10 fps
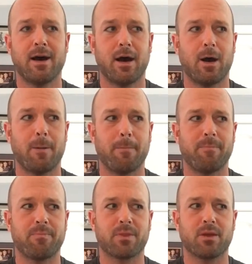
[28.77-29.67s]
6'5".
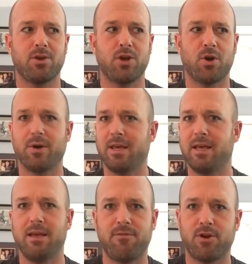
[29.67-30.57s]

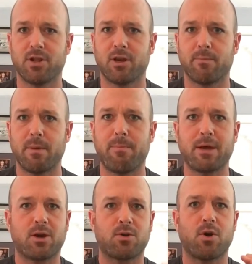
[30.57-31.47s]
If you're a little bit
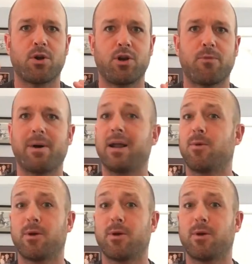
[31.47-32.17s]
bigger growing in your body,